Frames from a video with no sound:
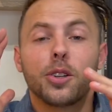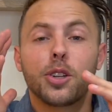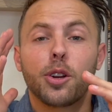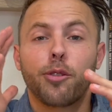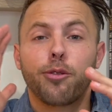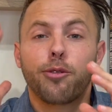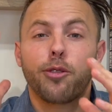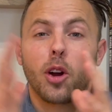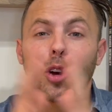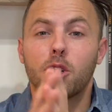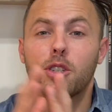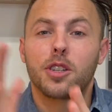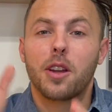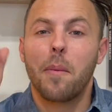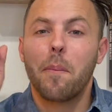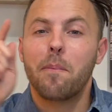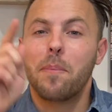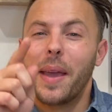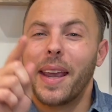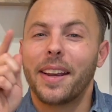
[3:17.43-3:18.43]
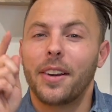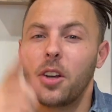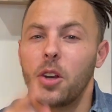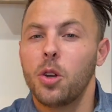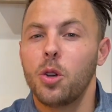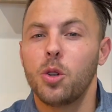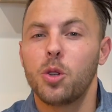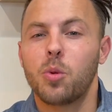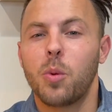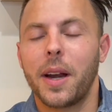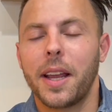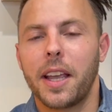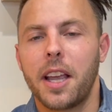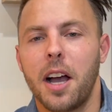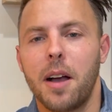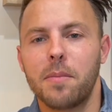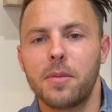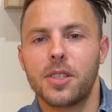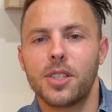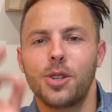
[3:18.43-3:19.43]
your first big news when it
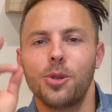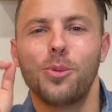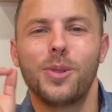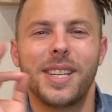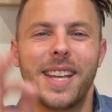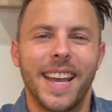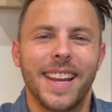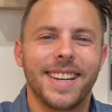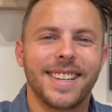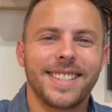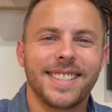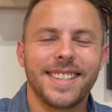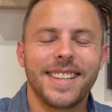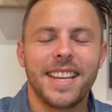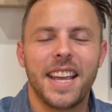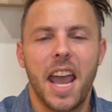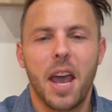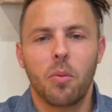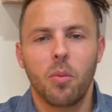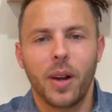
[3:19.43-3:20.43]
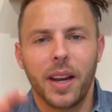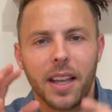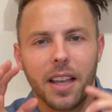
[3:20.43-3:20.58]
comes to Tennessee and when it